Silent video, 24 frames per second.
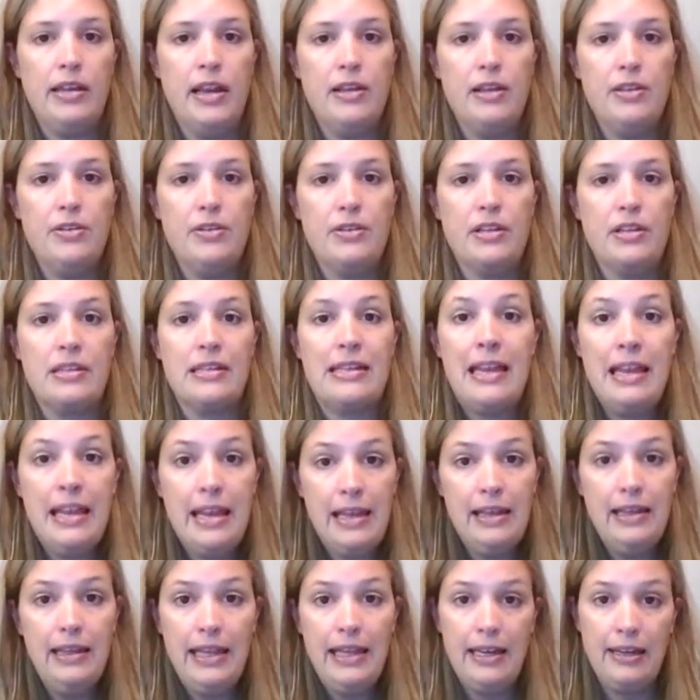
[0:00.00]
that uses
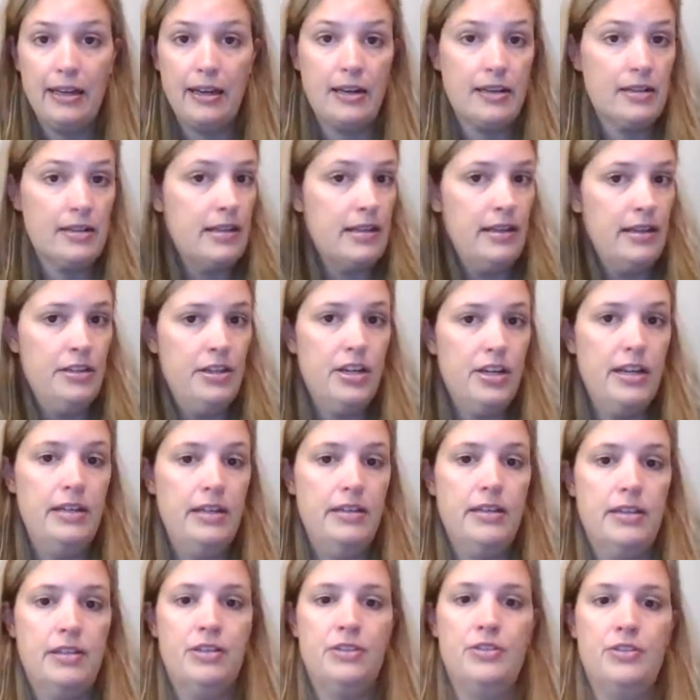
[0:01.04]
key leaders in your
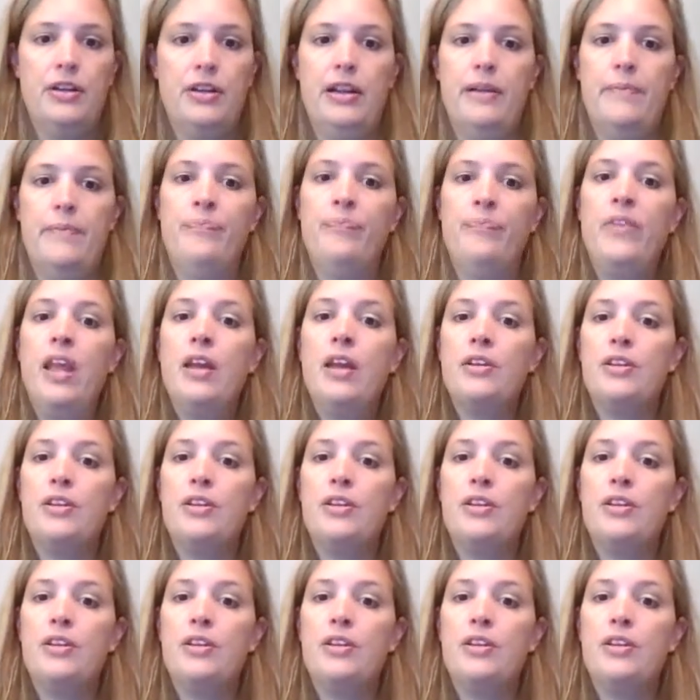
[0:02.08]
industry